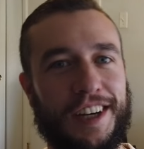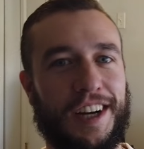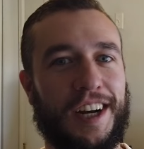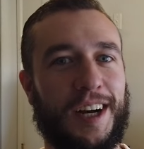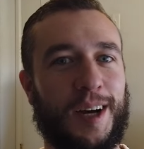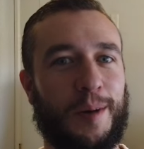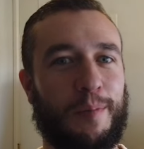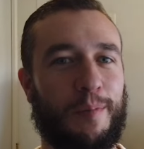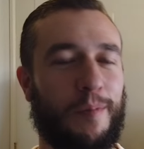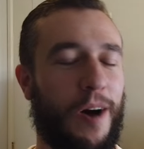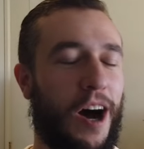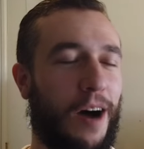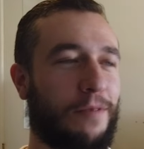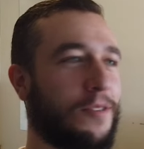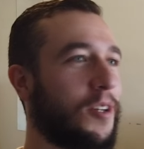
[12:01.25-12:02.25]

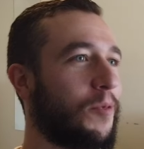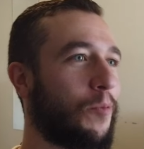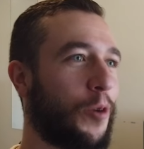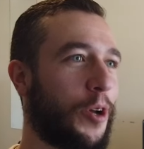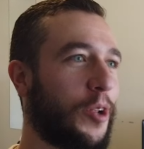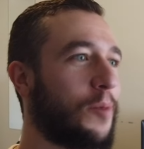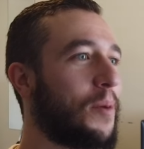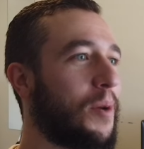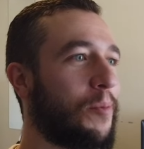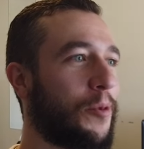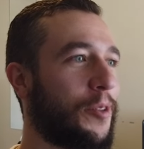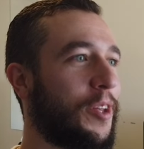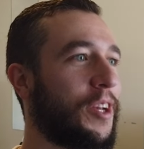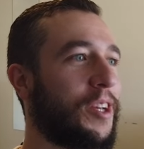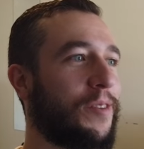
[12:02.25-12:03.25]
Often what other people
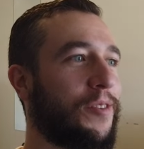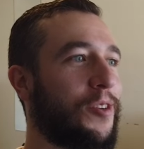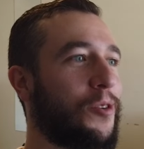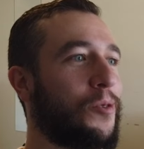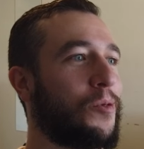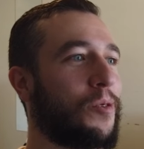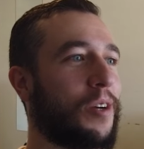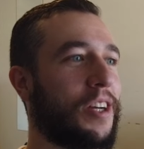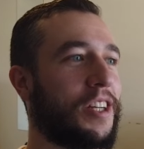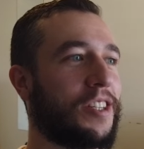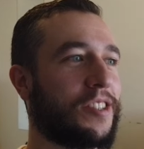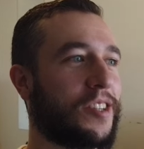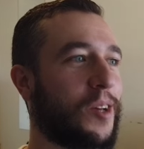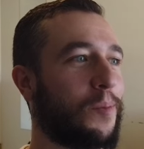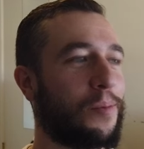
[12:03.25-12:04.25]
think of you
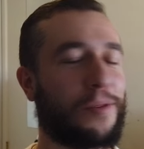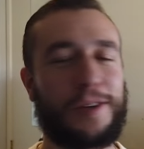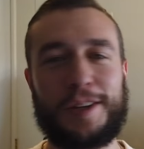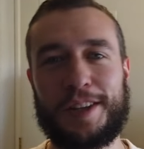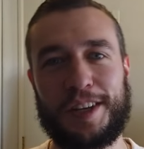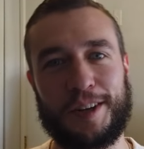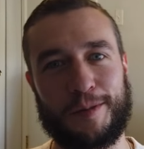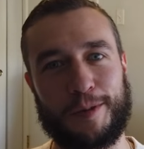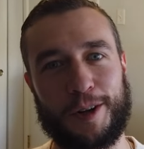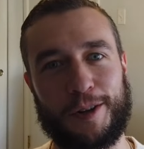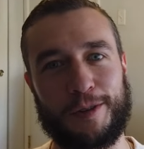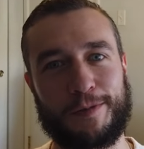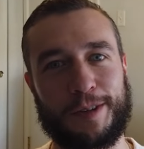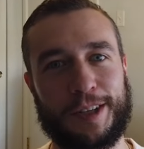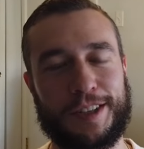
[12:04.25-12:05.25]
is completely
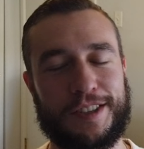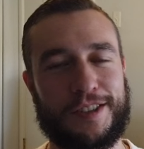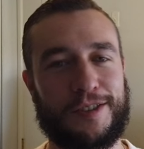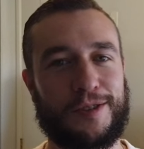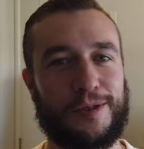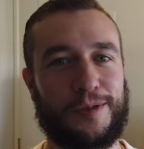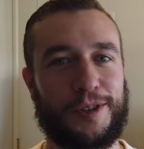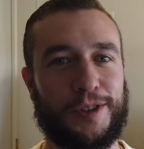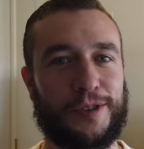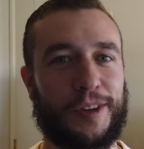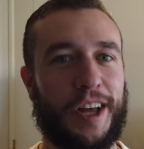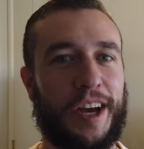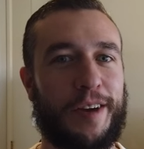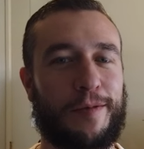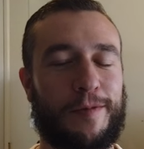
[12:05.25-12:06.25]
irrelevant to your
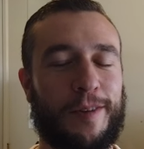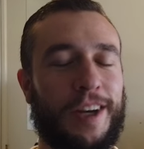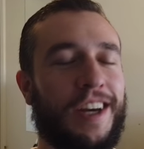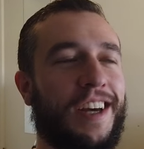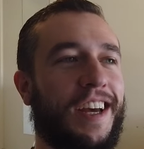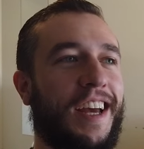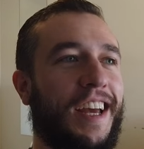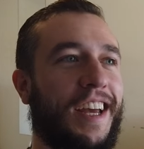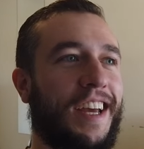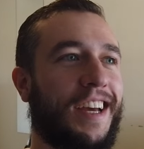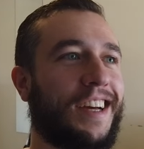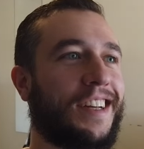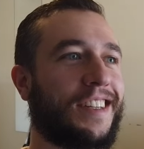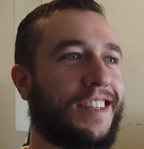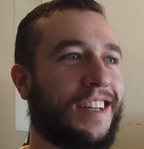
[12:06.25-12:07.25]
life
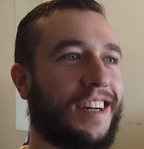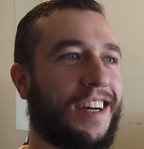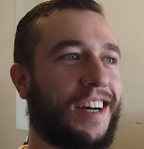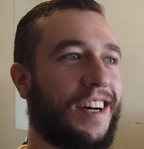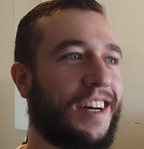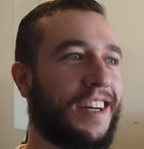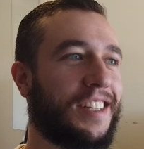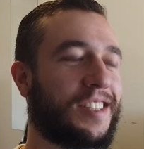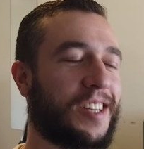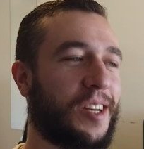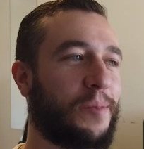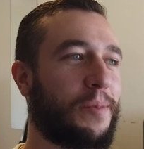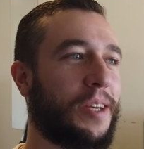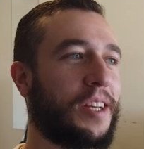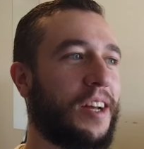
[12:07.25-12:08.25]
and it's
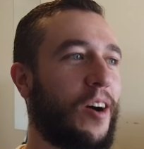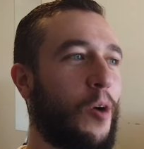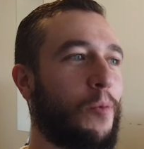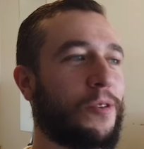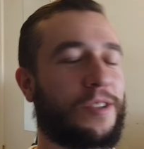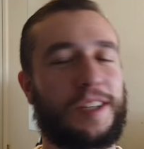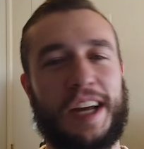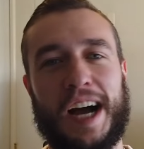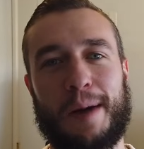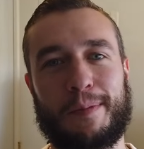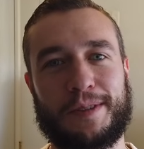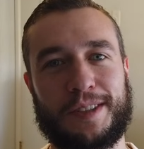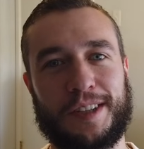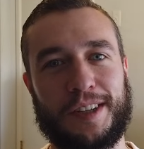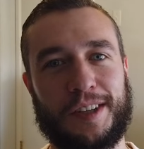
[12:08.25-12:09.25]
going to be almost the
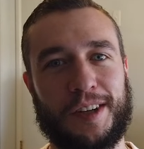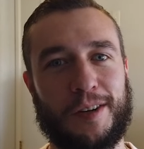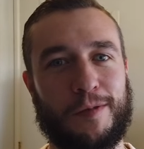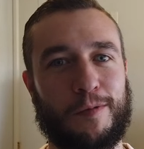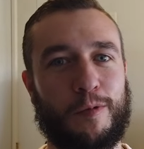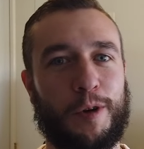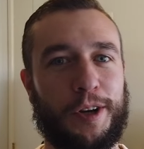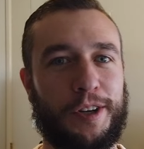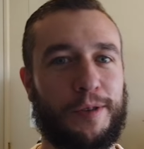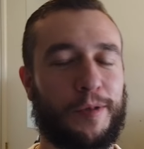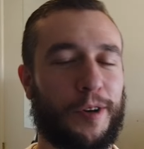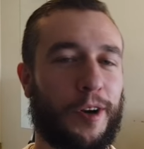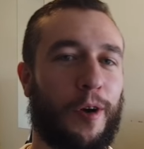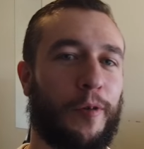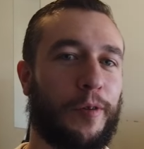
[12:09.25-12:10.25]
opposite of what you
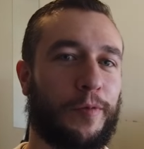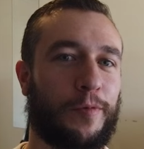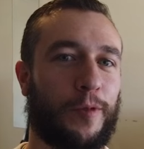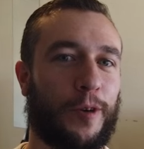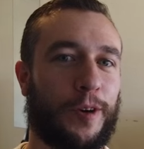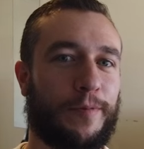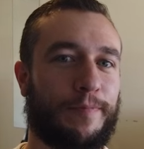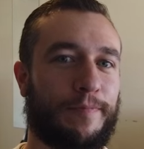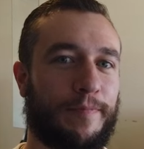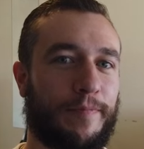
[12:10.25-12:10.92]
were going for.